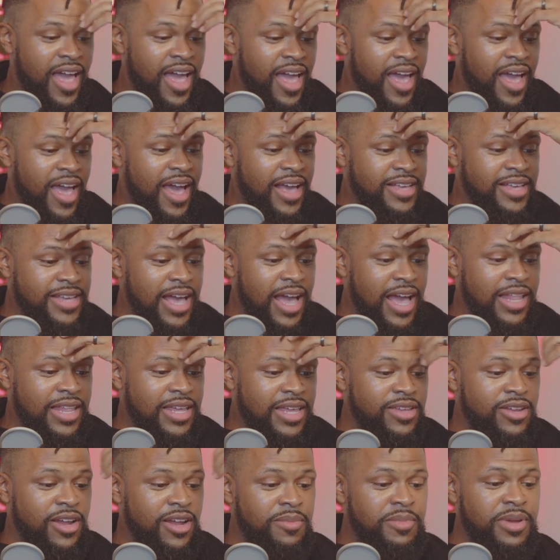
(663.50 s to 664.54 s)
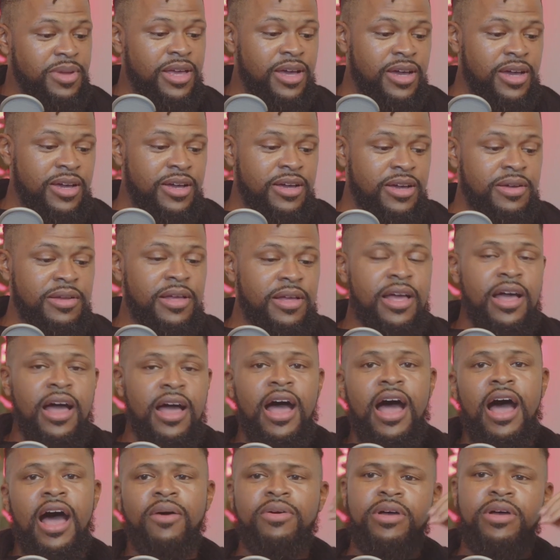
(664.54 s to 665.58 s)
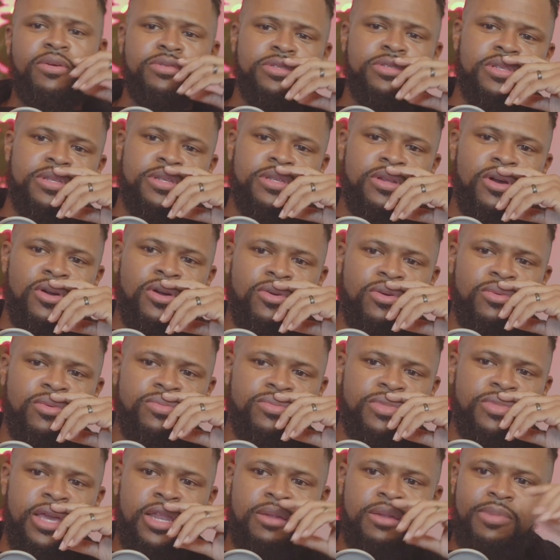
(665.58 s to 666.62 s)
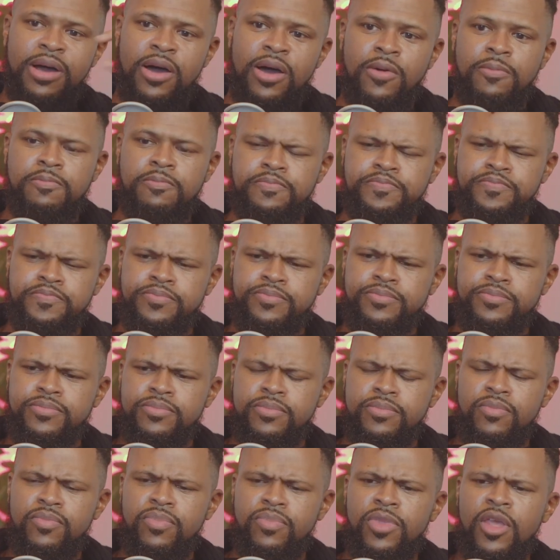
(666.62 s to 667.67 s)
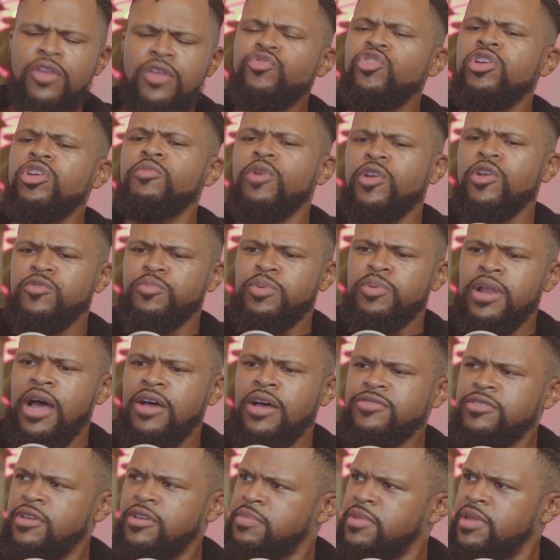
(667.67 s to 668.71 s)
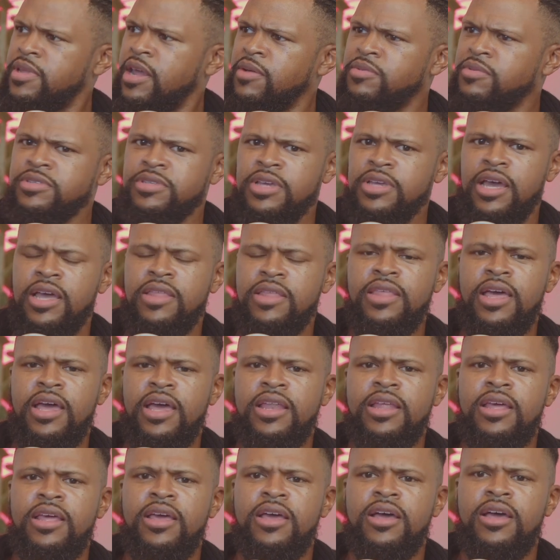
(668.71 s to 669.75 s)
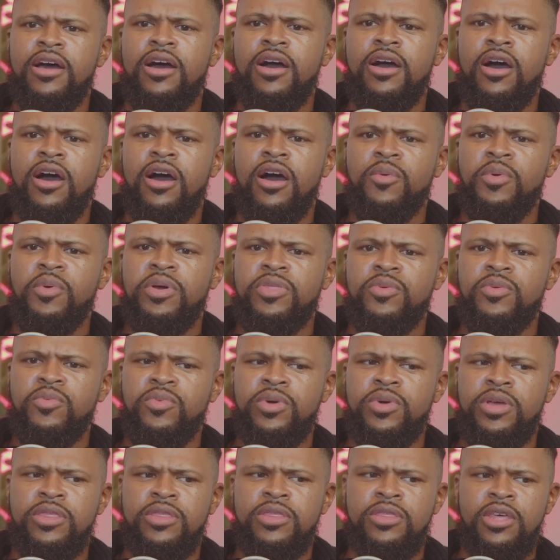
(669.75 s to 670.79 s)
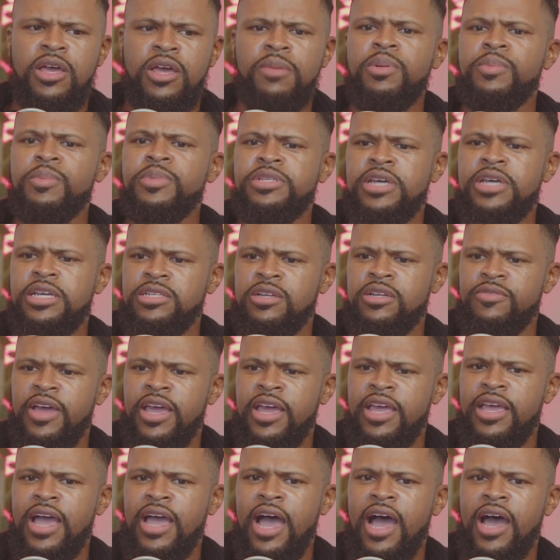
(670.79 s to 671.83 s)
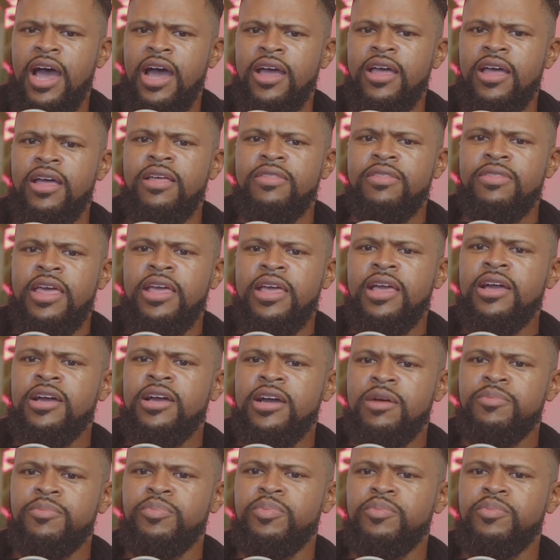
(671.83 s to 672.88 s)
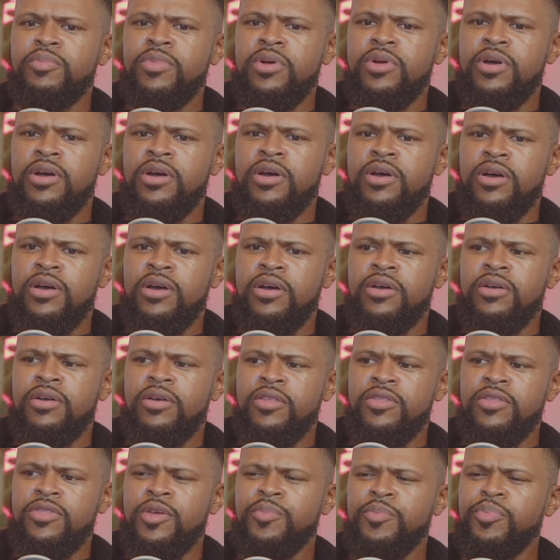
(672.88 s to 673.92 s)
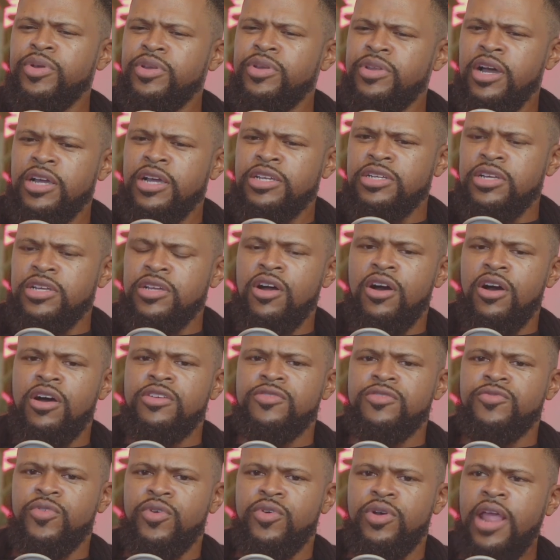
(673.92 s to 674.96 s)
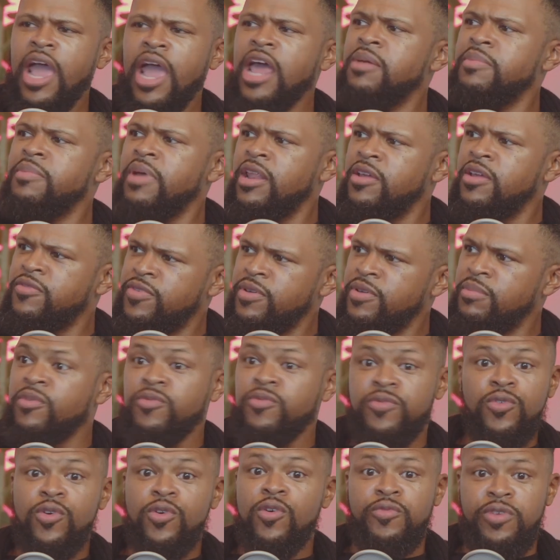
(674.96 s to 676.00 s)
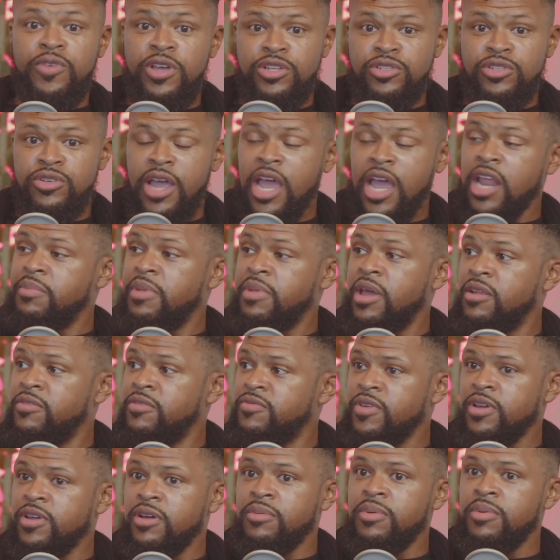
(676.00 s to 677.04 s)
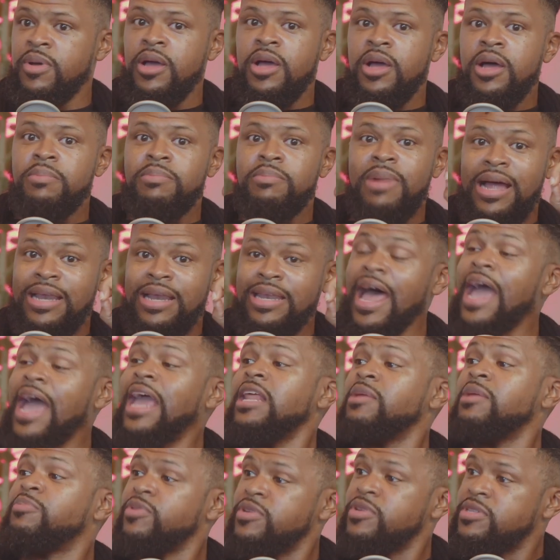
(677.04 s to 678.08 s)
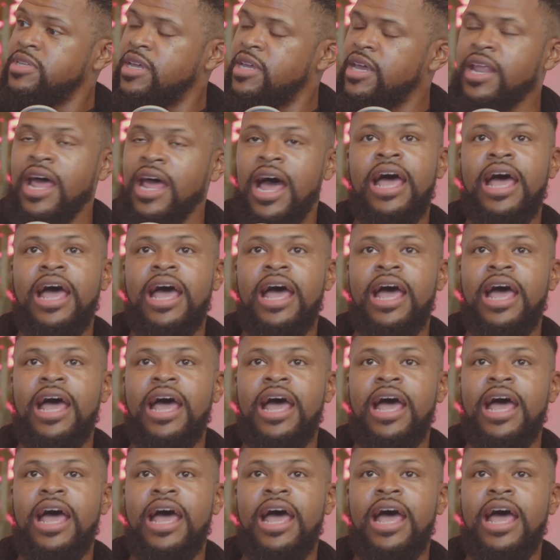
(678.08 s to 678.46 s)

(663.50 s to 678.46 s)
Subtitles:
Exactly. You know what I mean? I was, thinking about Dreamworks put out something. They were saying that with the implementation of AI, they can cut the production cost for an animated film, a full feature animated film, by 90%.